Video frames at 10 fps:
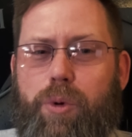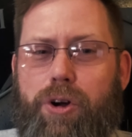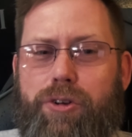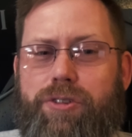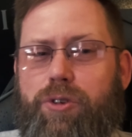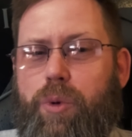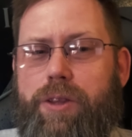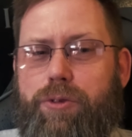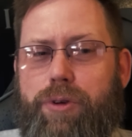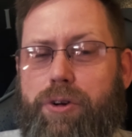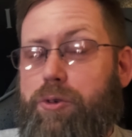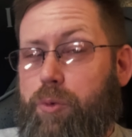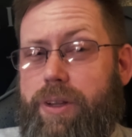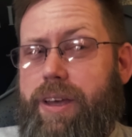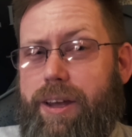words and tweak the trigger
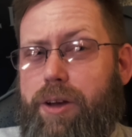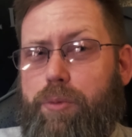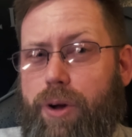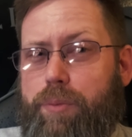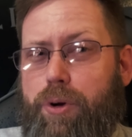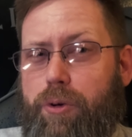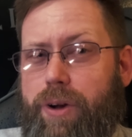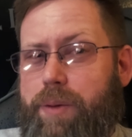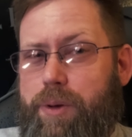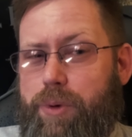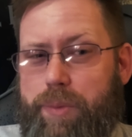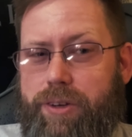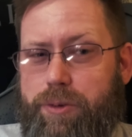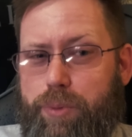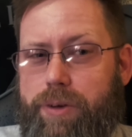with that upgrade program that we
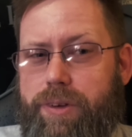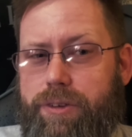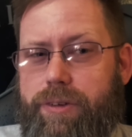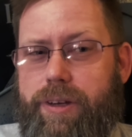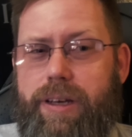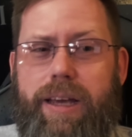mentioned previously.